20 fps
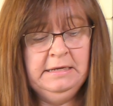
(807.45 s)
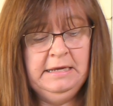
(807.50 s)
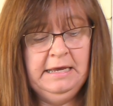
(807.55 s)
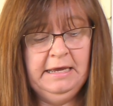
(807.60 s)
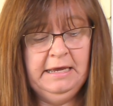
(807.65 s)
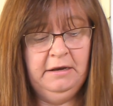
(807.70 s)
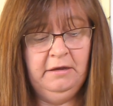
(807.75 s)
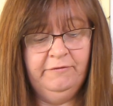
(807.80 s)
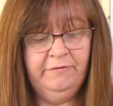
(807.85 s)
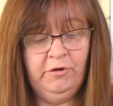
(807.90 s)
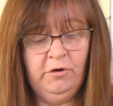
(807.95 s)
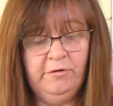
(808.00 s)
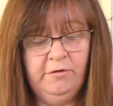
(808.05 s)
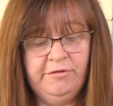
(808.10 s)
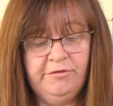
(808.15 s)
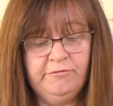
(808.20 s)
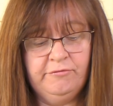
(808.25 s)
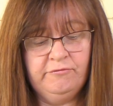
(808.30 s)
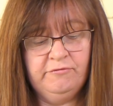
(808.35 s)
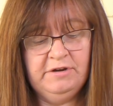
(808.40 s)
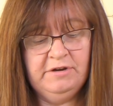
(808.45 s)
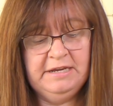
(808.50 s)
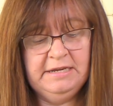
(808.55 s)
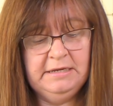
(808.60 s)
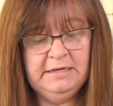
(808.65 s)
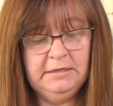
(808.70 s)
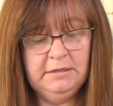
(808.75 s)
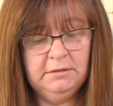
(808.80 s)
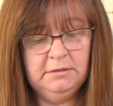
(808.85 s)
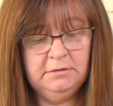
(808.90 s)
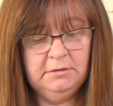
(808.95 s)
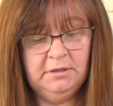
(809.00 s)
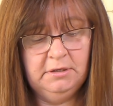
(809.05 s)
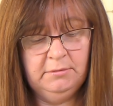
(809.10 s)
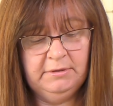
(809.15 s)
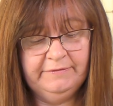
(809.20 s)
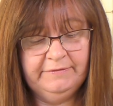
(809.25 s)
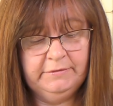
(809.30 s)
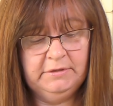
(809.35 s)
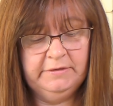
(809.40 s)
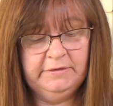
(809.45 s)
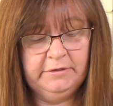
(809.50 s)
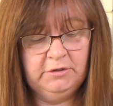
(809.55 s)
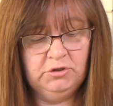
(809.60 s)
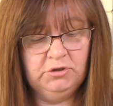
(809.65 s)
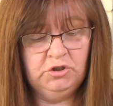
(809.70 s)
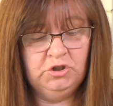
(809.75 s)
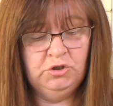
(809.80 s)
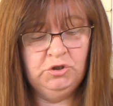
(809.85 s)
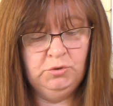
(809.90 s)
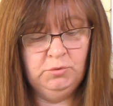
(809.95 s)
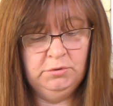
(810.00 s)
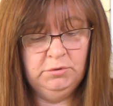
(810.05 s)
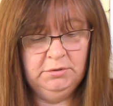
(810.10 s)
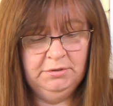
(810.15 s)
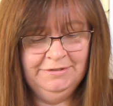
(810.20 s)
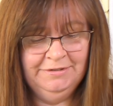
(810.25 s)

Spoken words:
And I've got 3, no I haven't, I've got two